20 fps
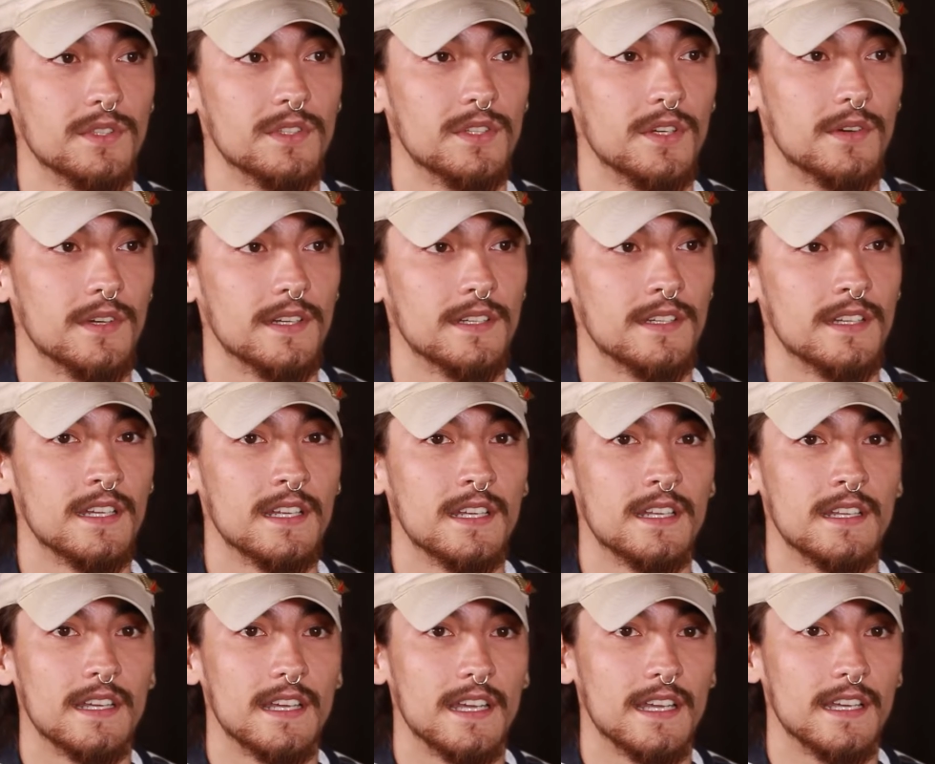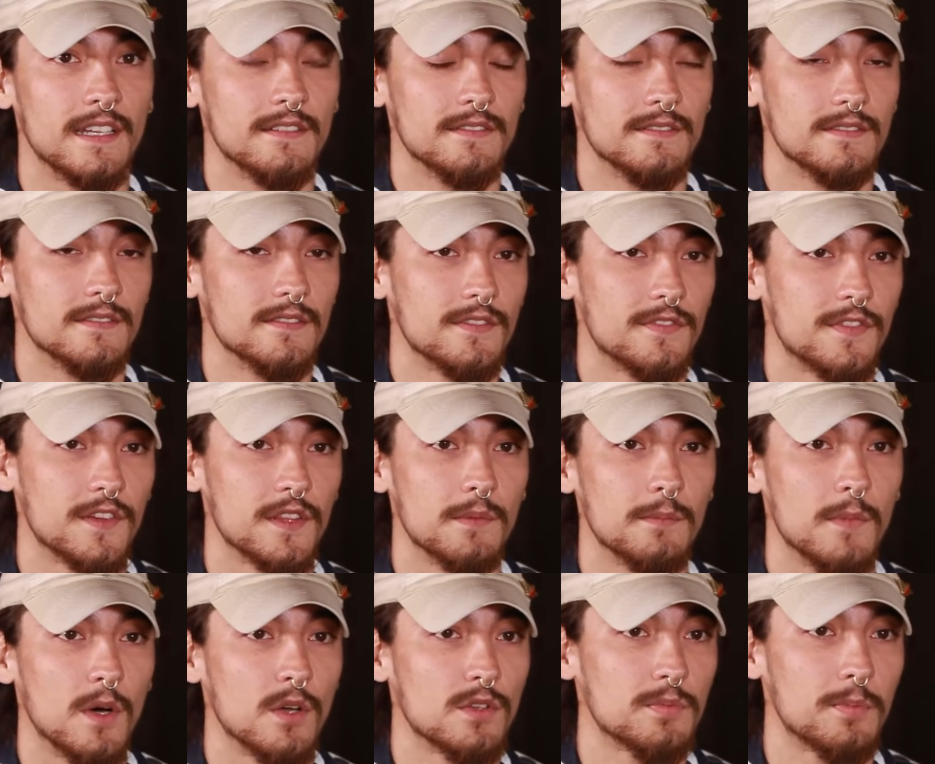You know, and for
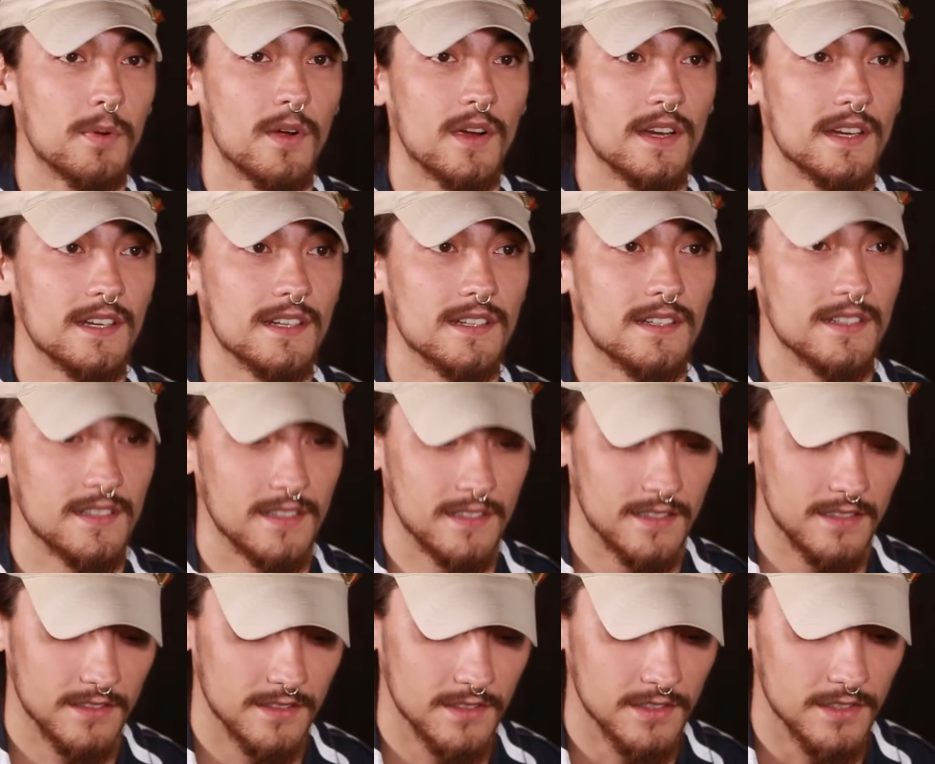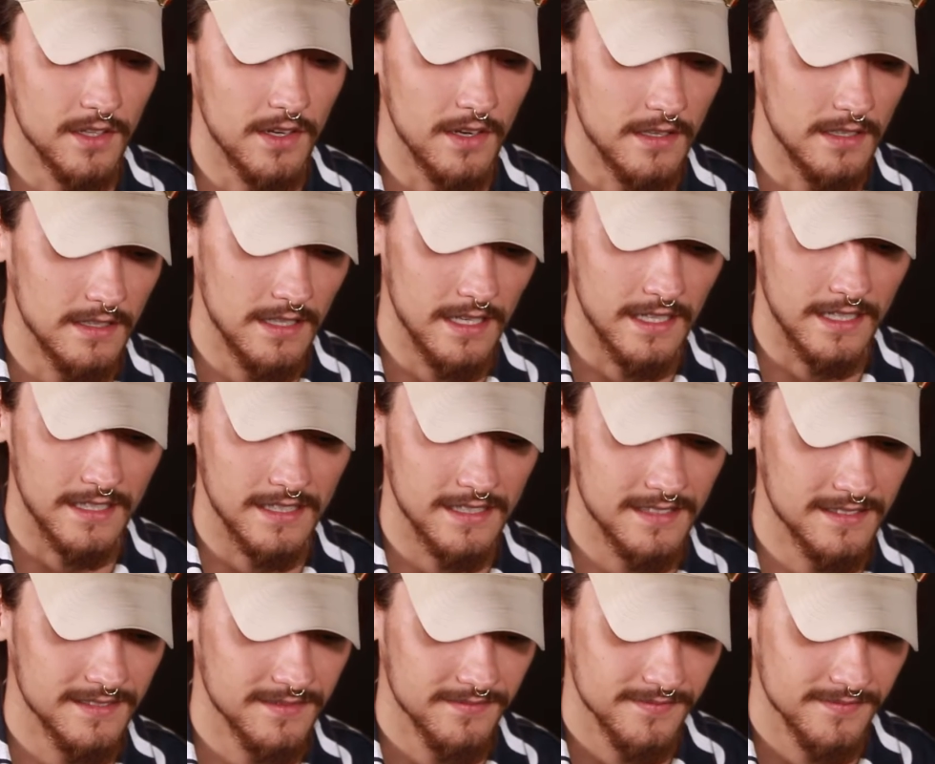the most part, you know, like